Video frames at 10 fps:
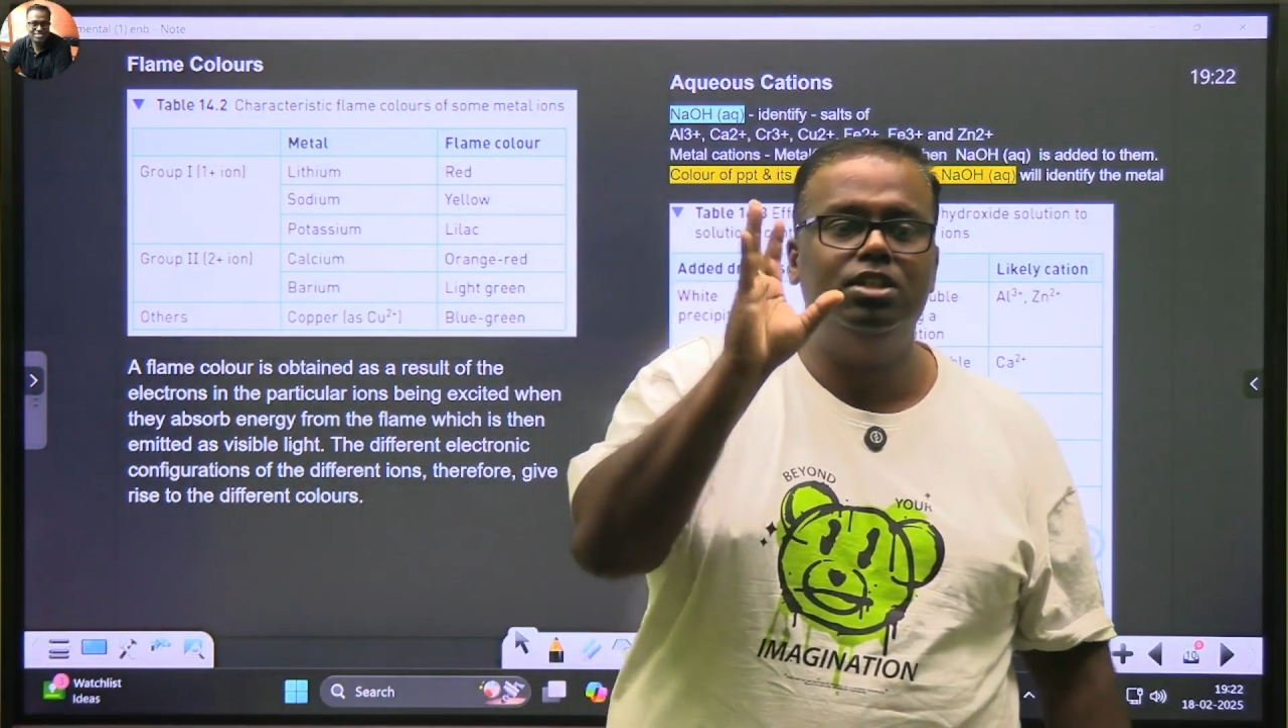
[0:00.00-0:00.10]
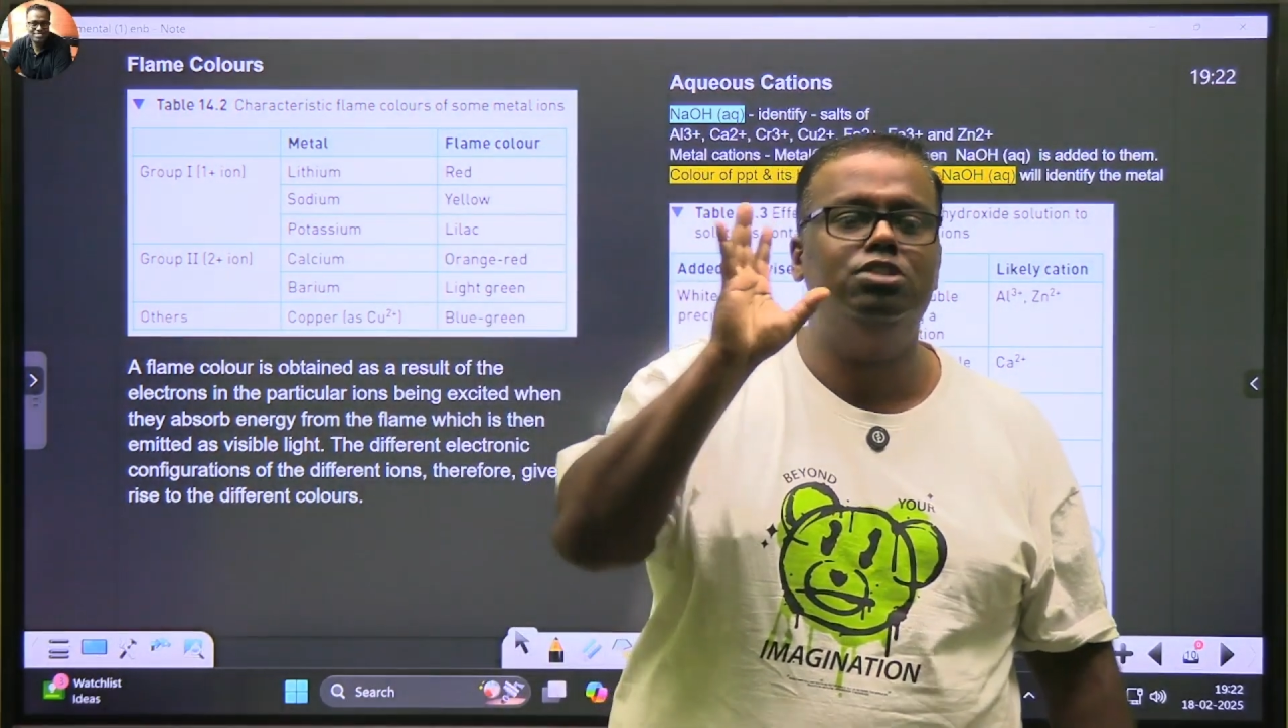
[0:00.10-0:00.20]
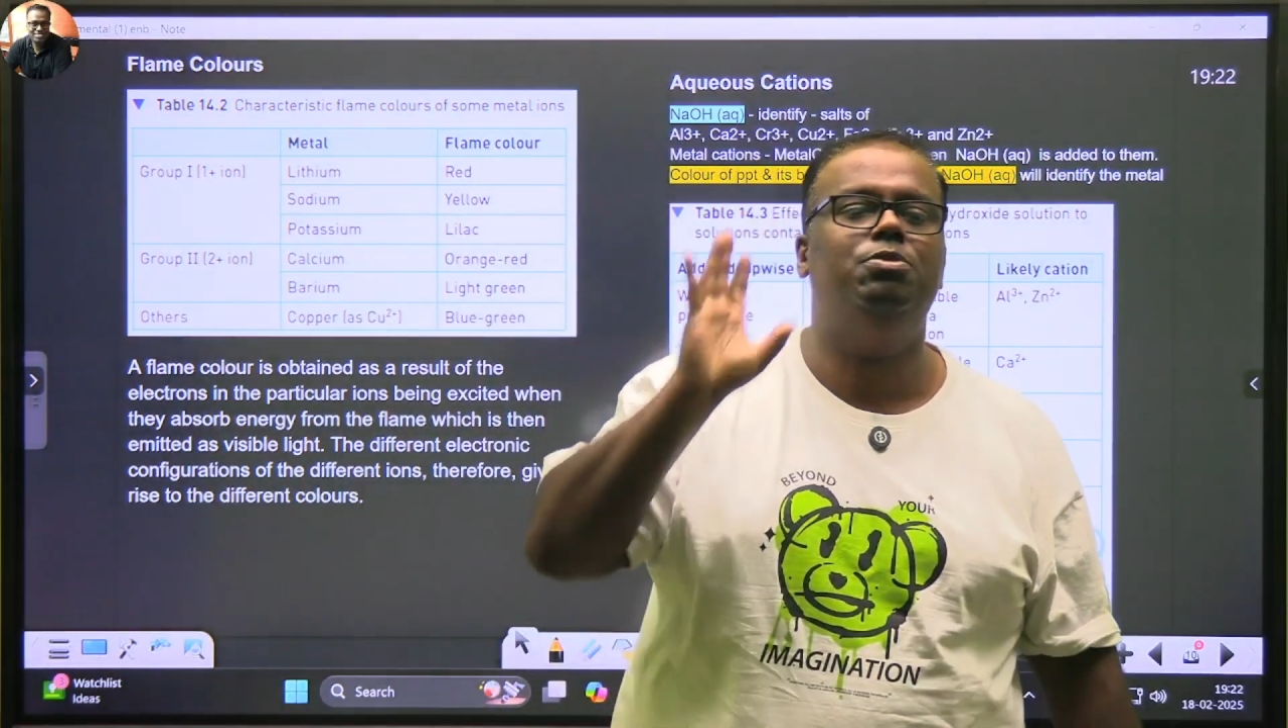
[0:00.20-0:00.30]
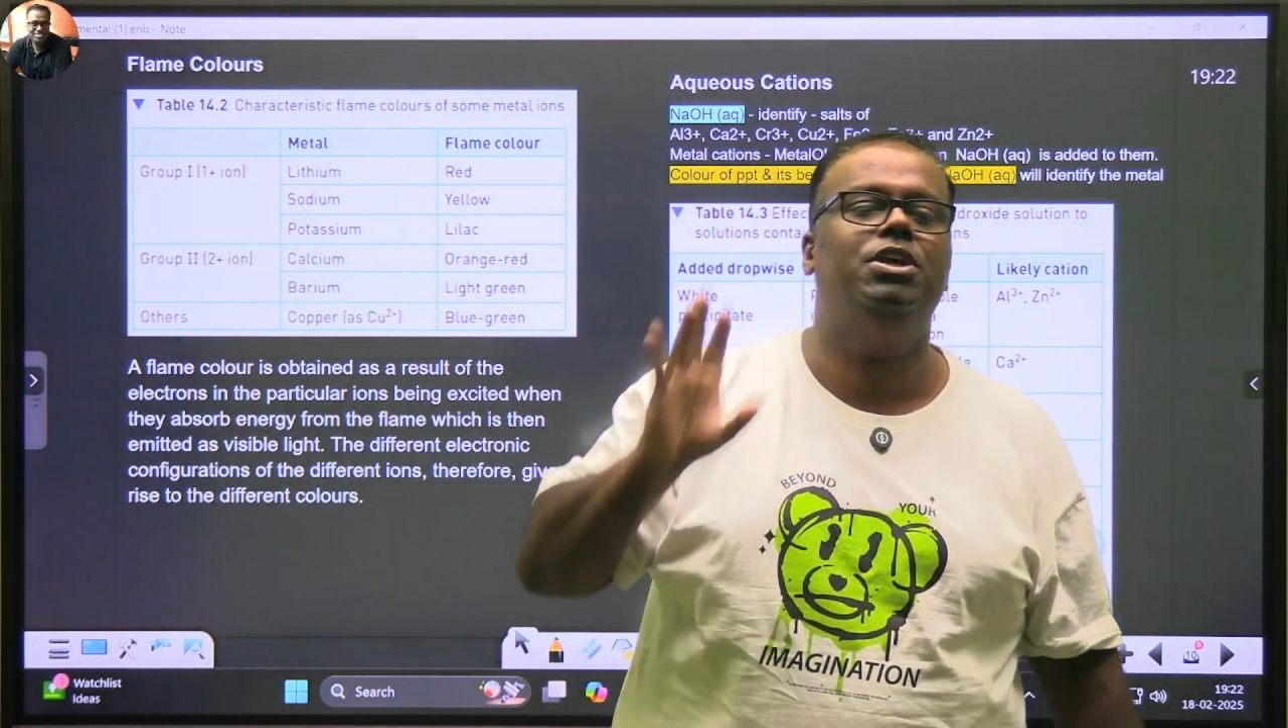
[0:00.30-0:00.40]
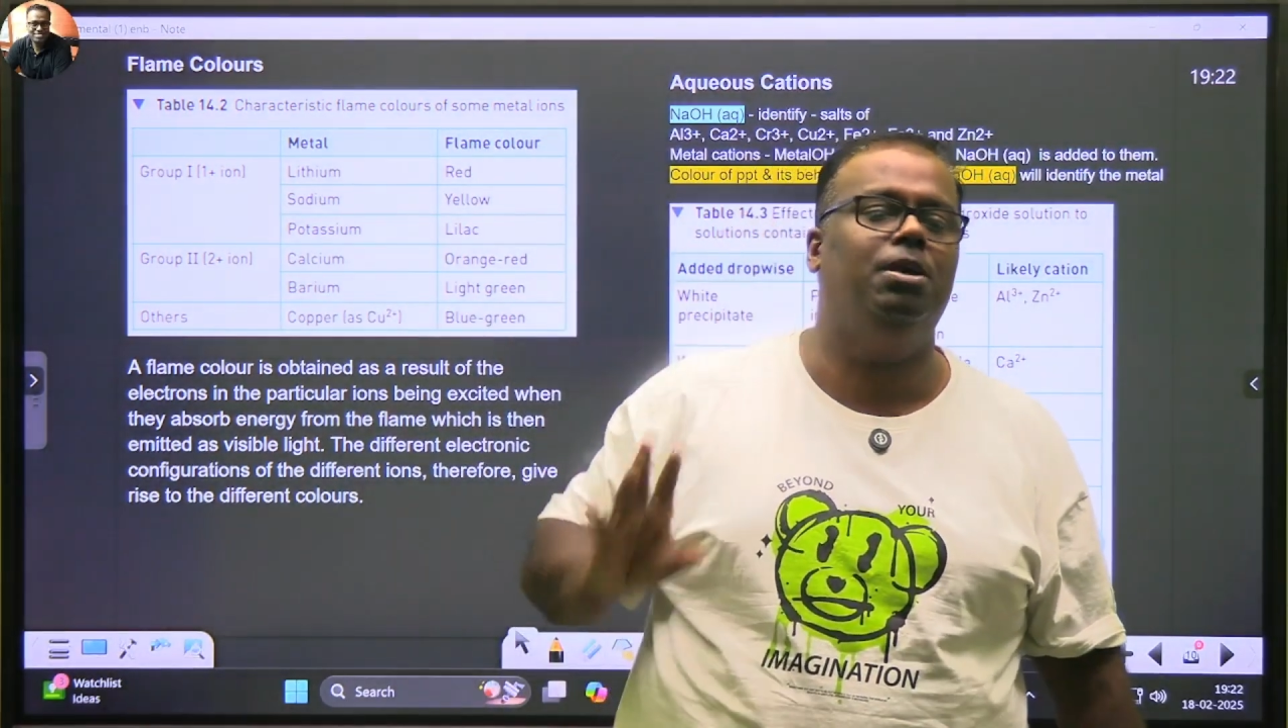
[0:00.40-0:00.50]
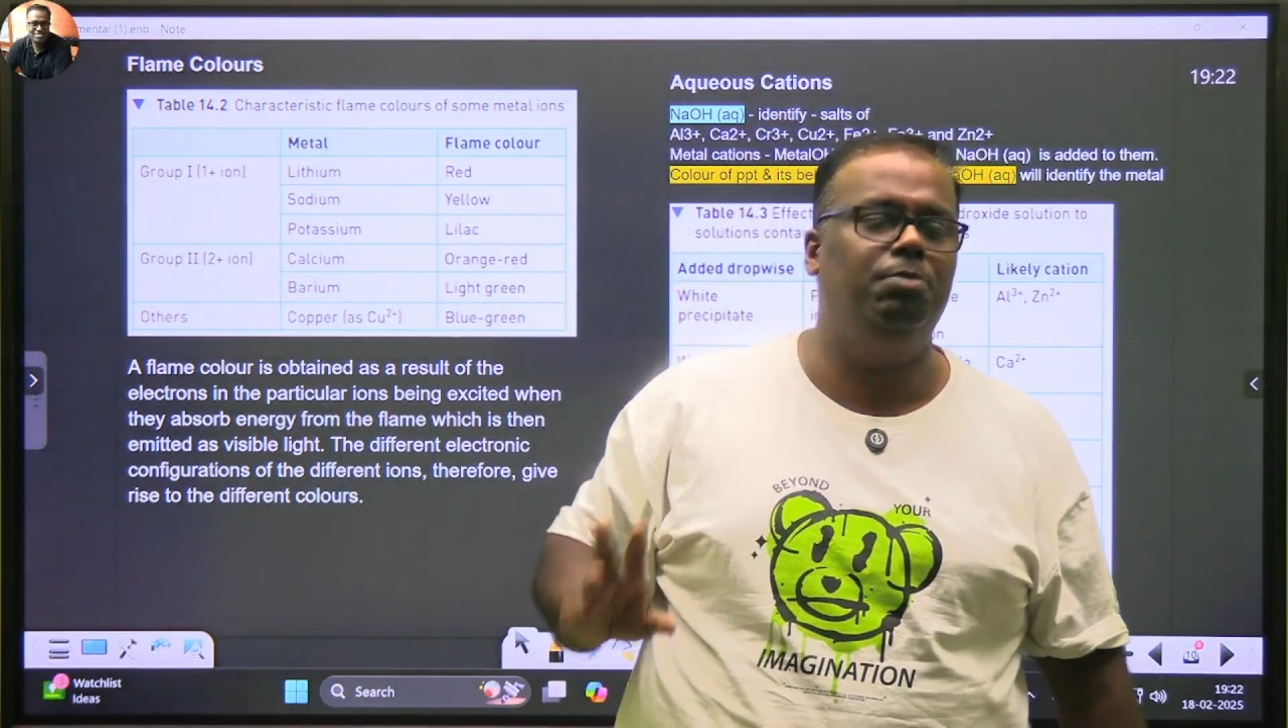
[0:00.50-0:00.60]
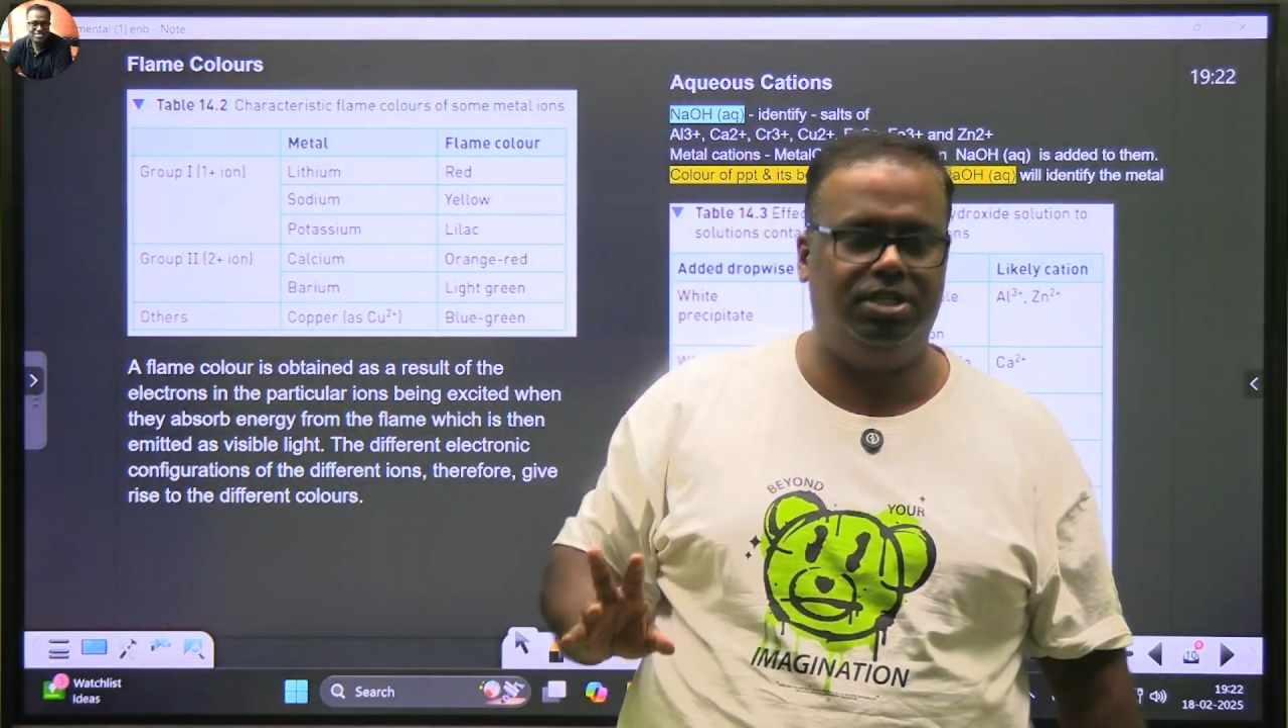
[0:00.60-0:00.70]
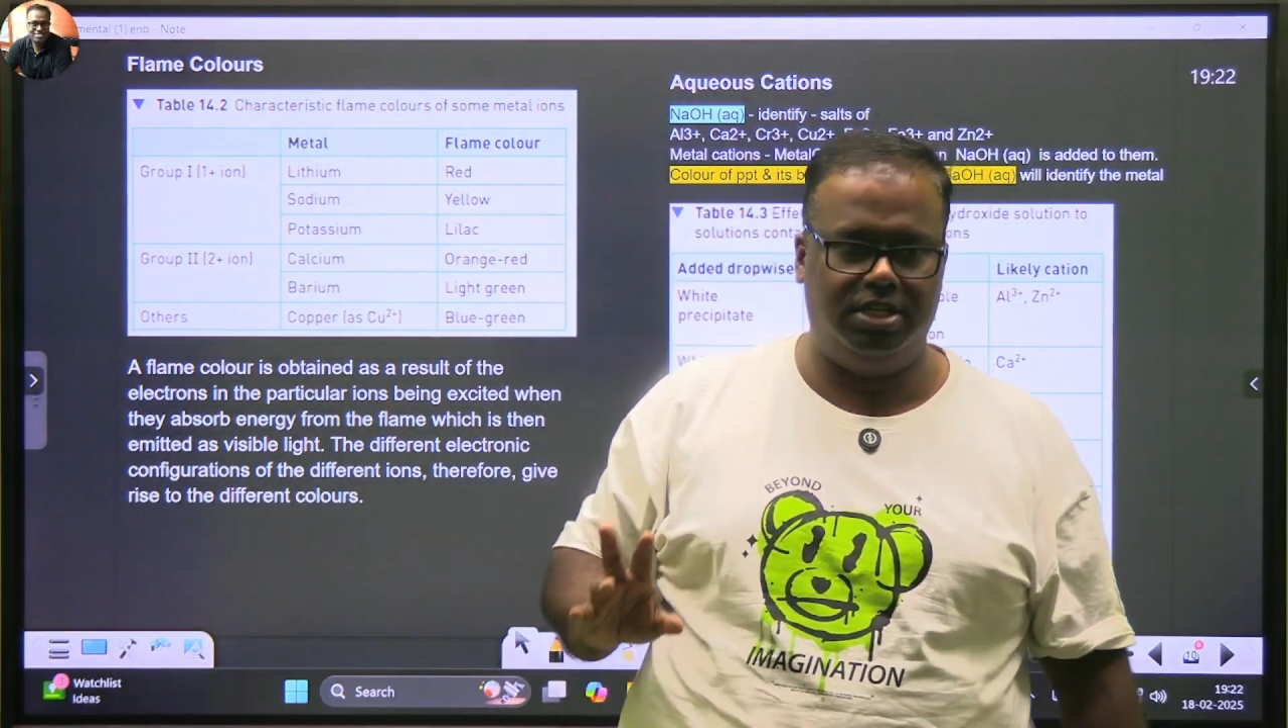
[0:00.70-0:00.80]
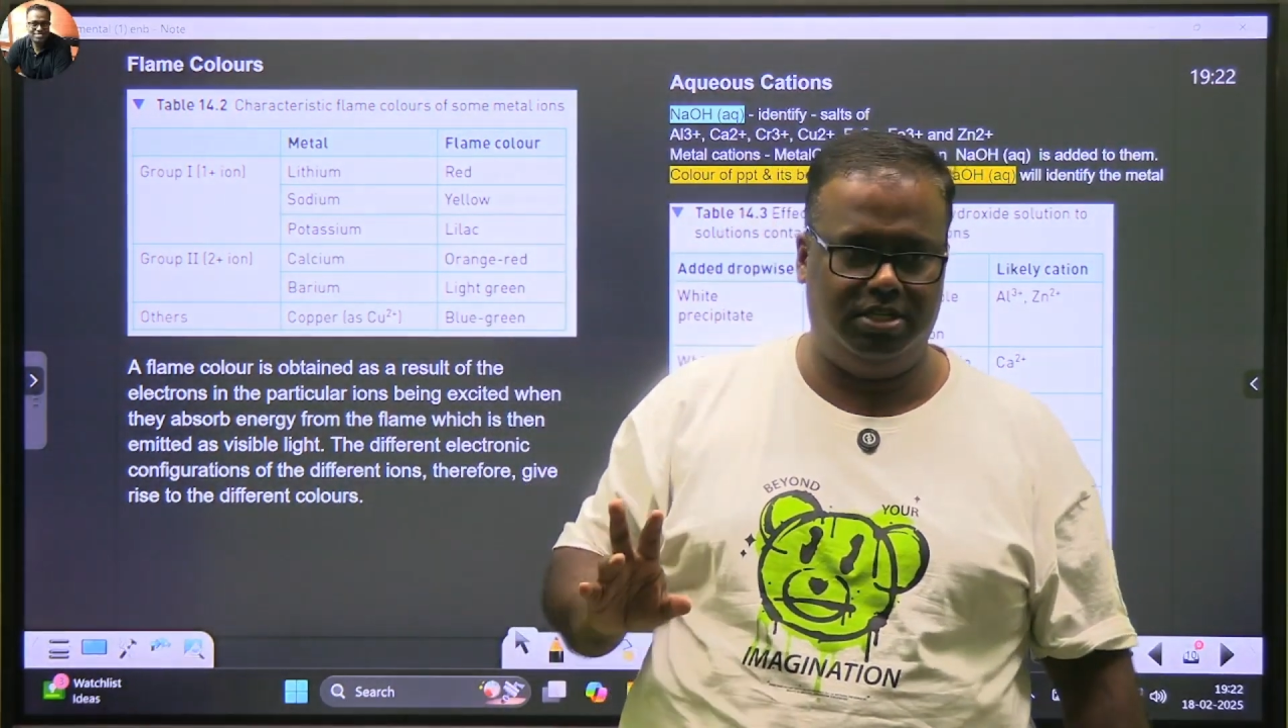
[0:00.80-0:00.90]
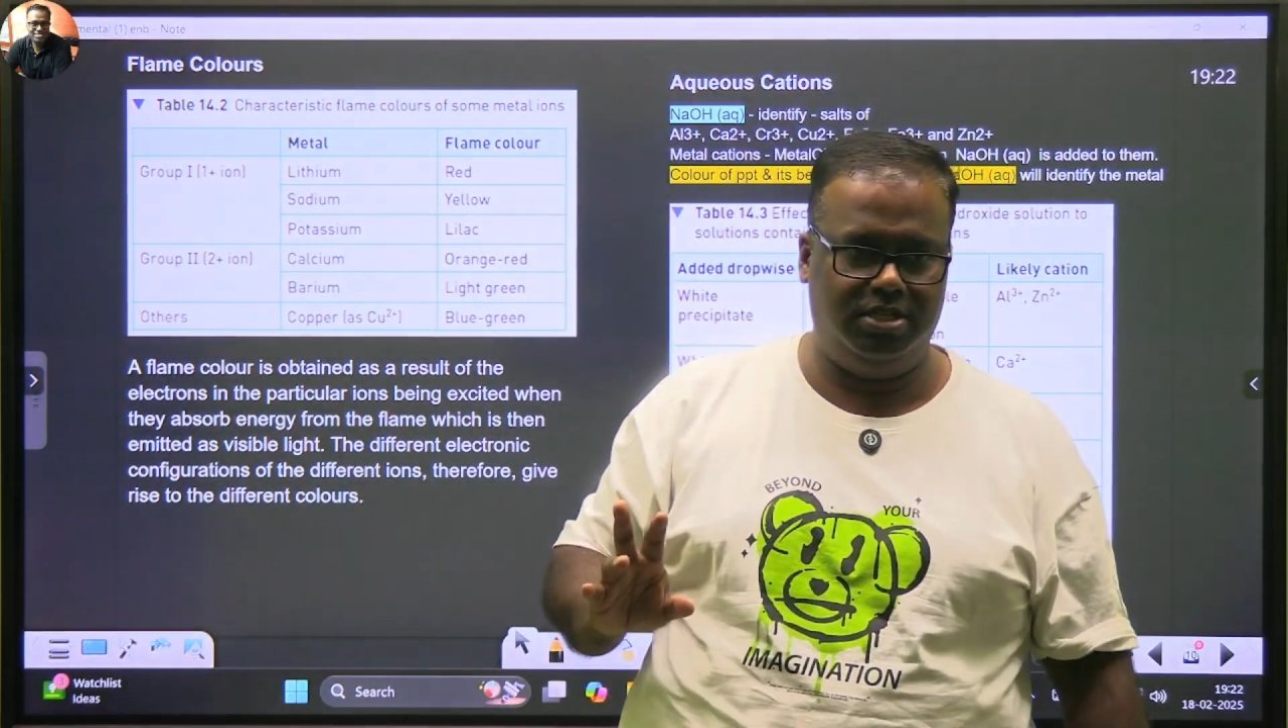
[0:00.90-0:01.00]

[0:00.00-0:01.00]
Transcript: being emitted.